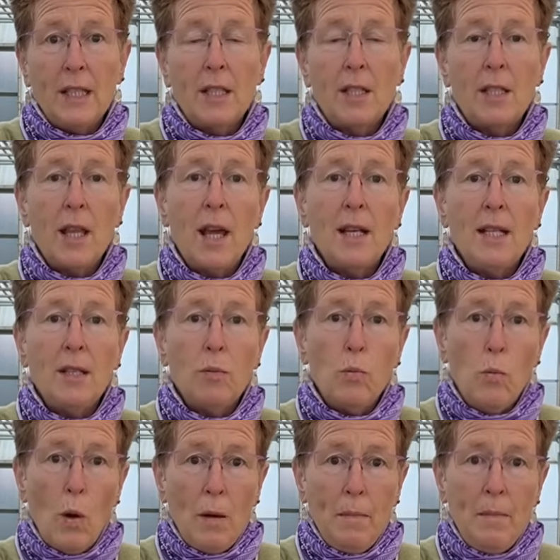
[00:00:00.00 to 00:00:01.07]
So that is
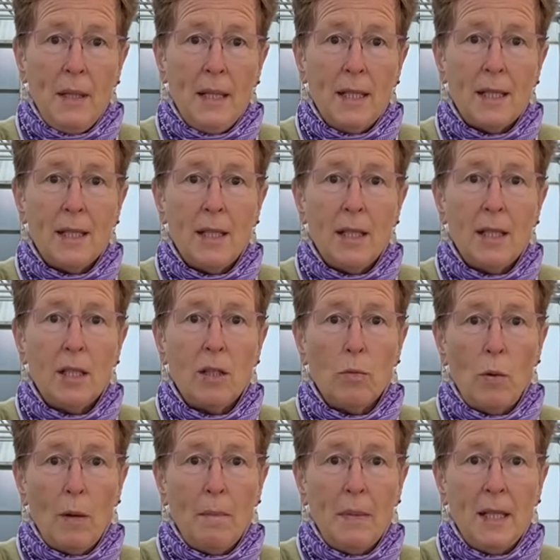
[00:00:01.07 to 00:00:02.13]
1 metre to
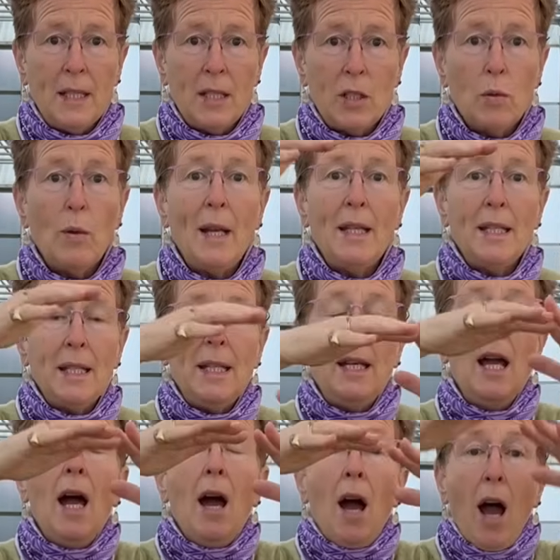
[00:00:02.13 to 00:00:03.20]
1 metre 20
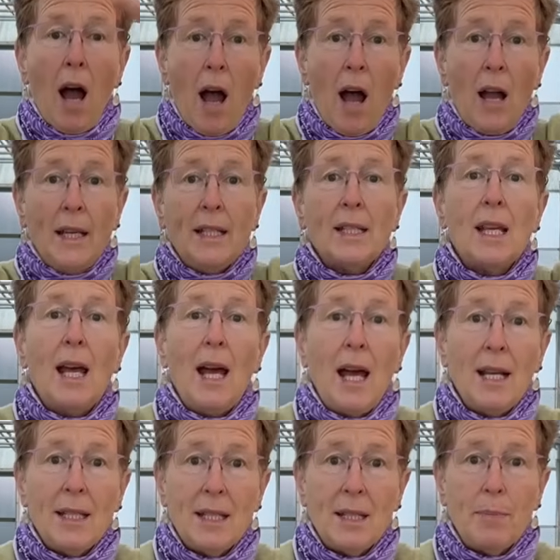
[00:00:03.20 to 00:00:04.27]
height
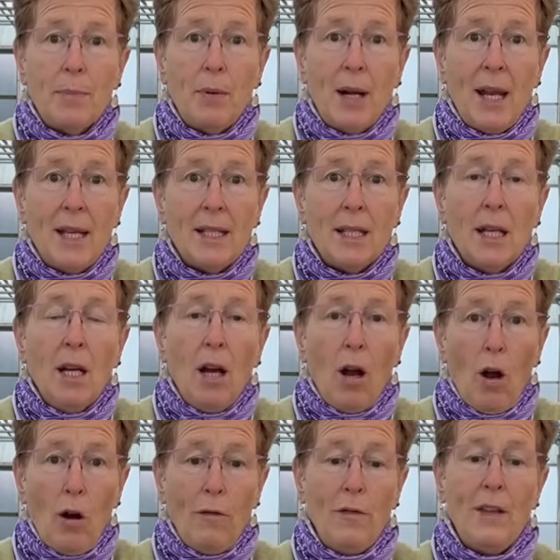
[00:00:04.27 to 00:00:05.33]
and spread
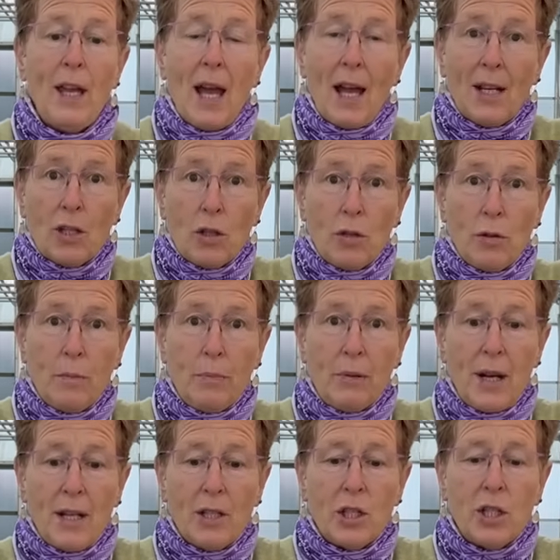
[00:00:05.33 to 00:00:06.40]
of the actual
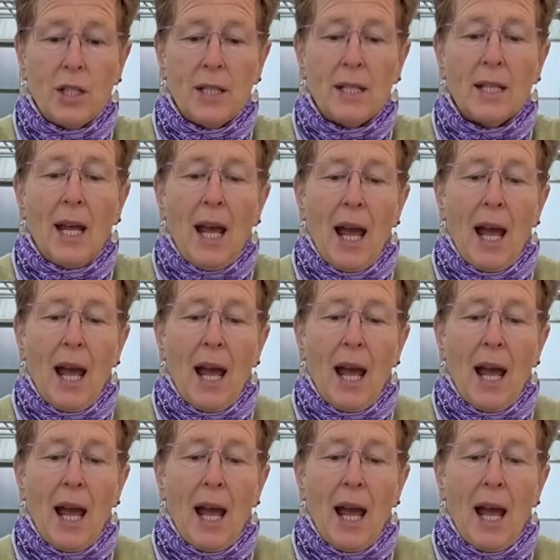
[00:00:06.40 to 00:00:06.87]
branches,